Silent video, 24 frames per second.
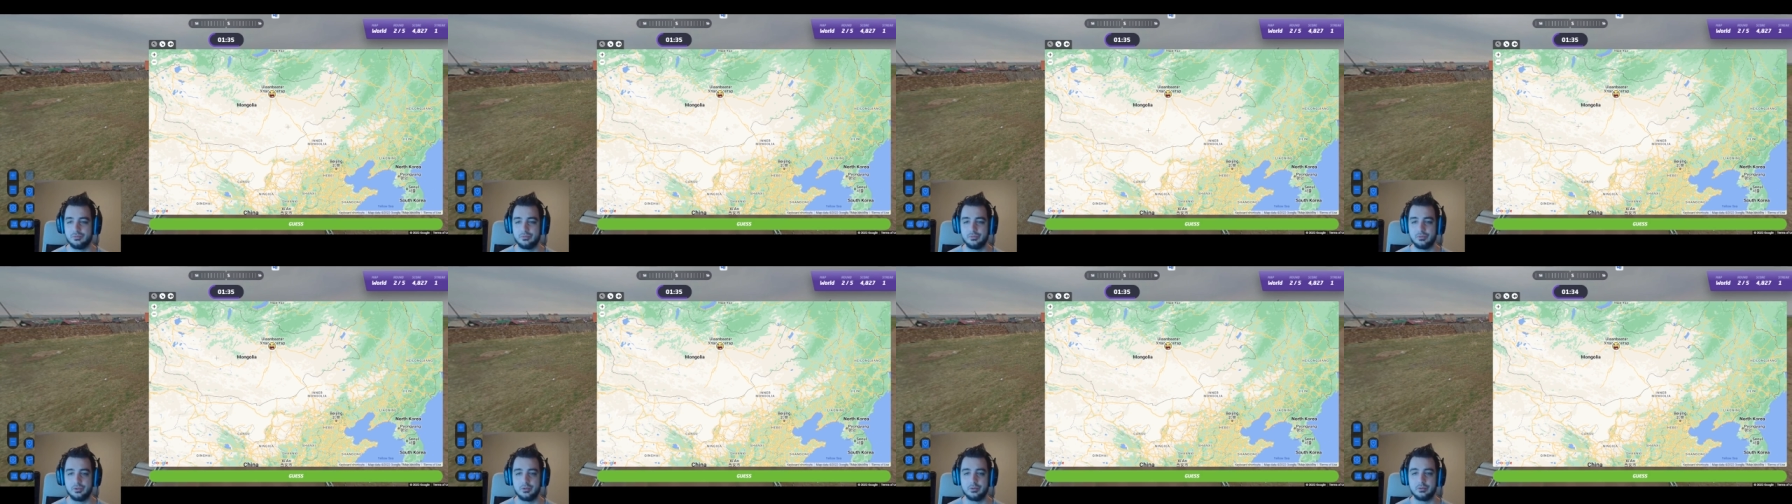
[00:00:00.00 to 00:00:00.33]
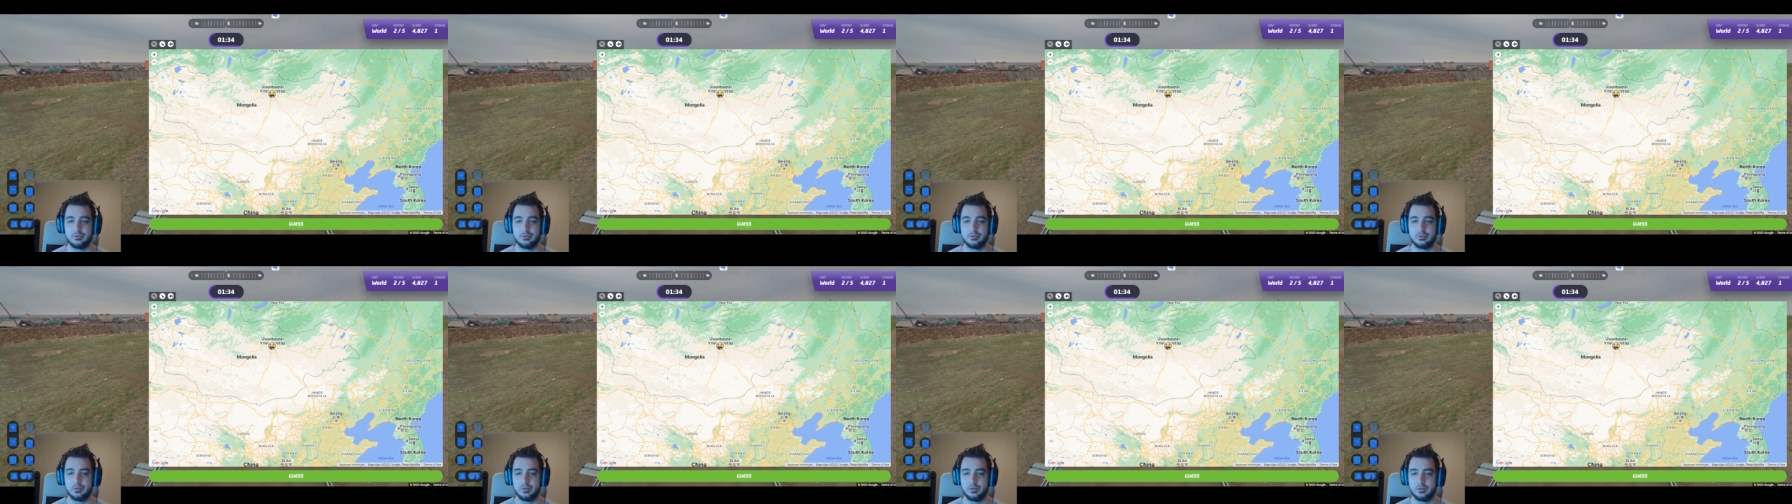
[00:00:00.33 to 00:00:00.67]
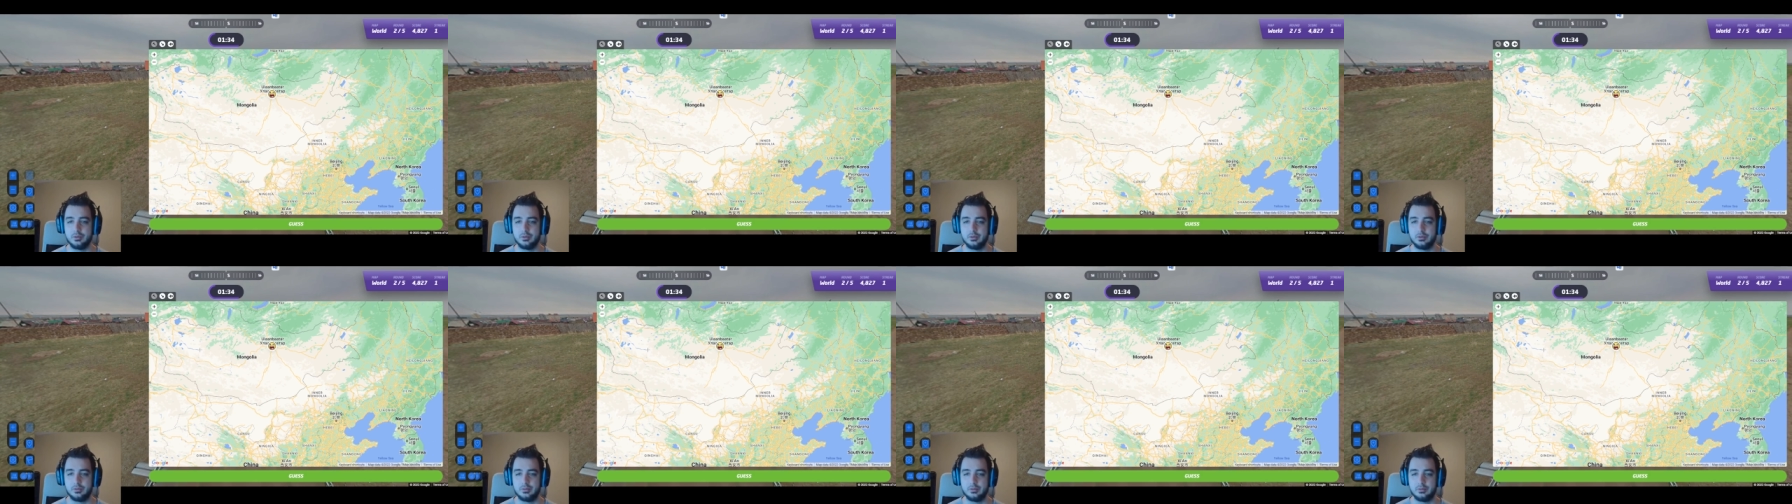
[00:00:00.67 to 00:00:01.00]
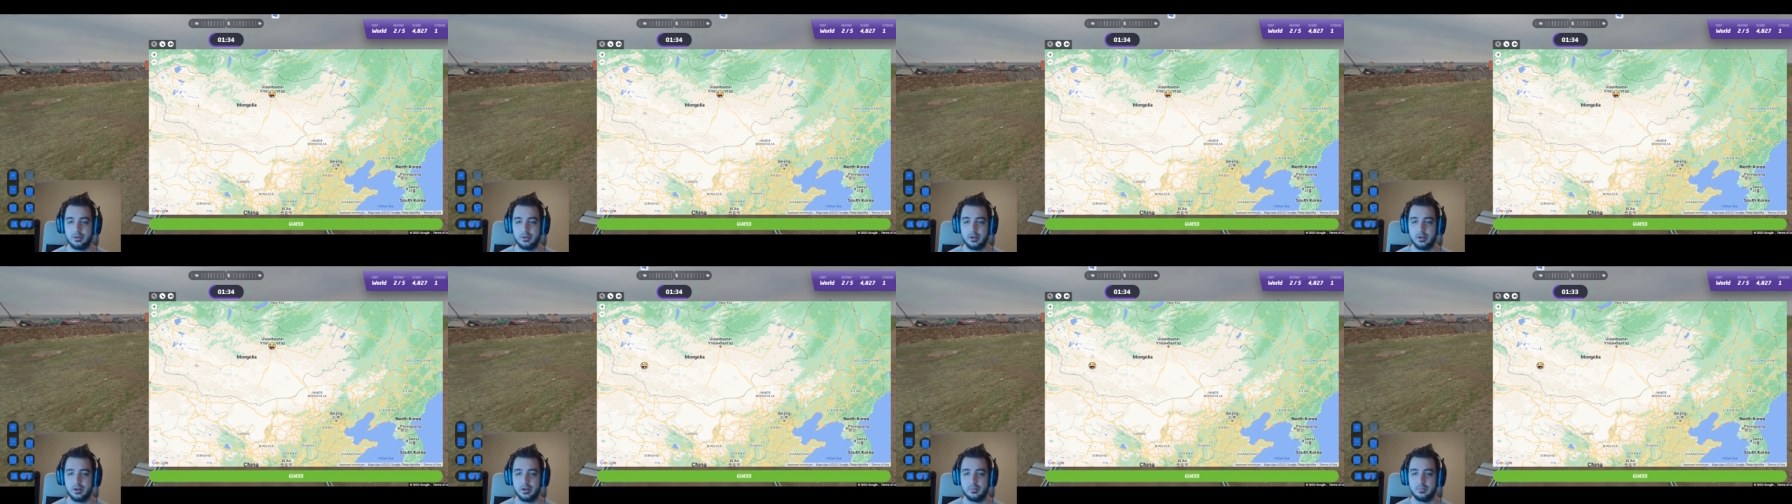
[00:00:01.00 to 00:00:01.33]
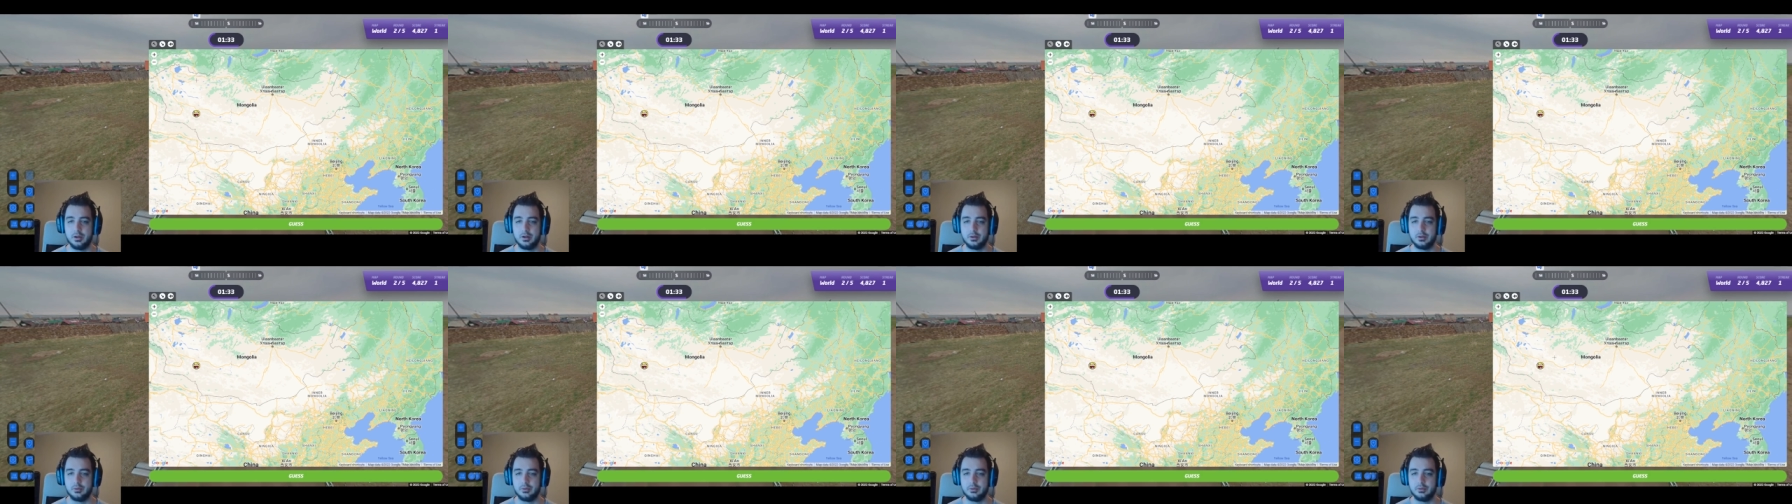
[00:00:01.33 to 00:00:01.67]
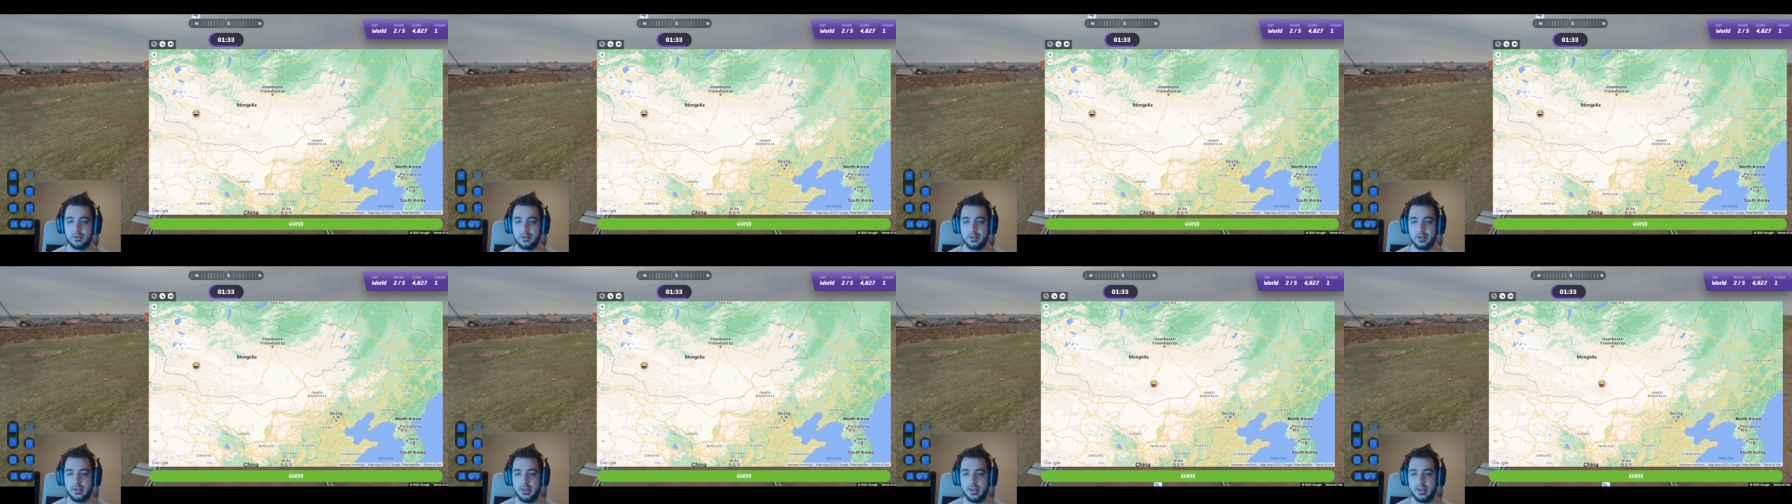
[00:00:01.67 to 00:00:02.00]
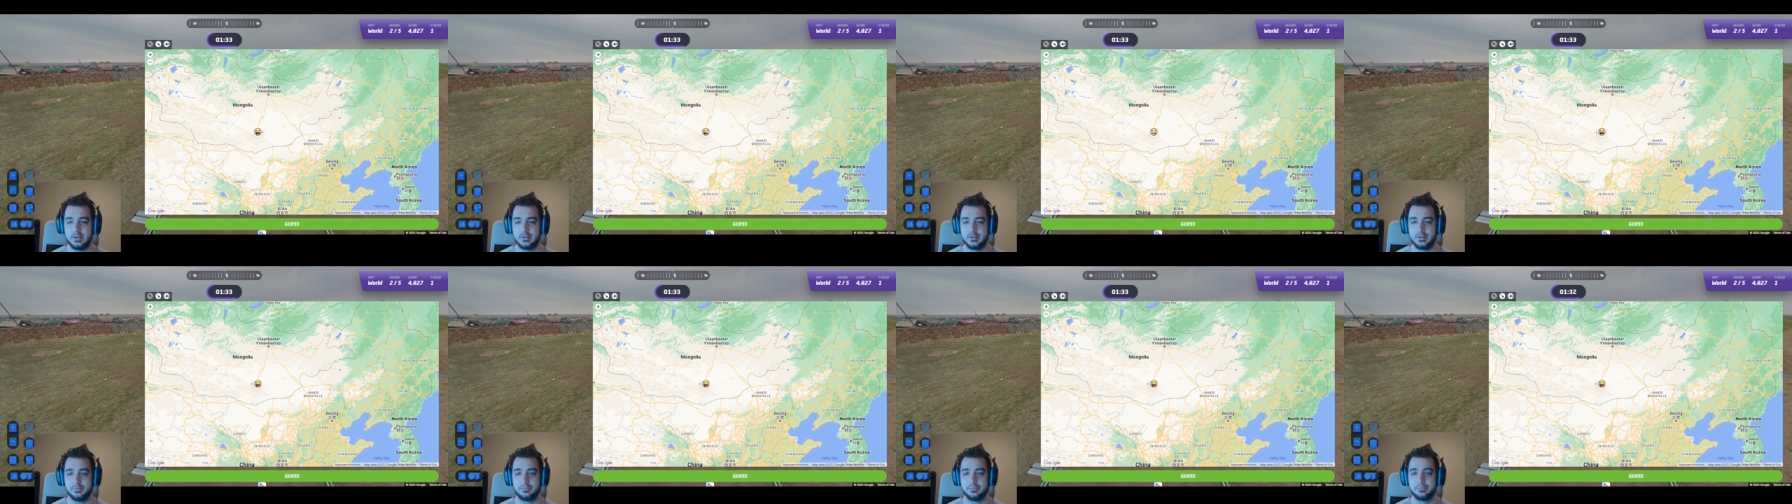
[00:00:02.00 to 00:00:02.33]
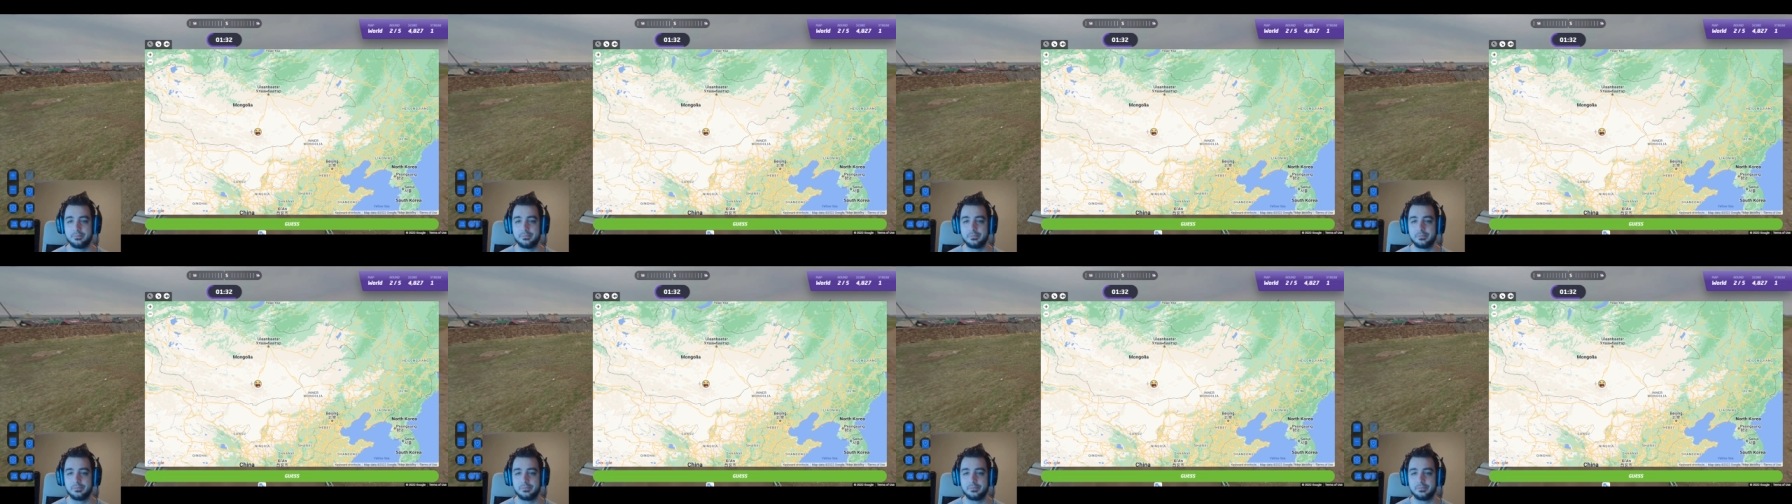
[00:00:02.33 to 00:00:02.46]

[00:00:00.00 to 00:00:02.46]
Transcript: rural uh, Mongolia has it.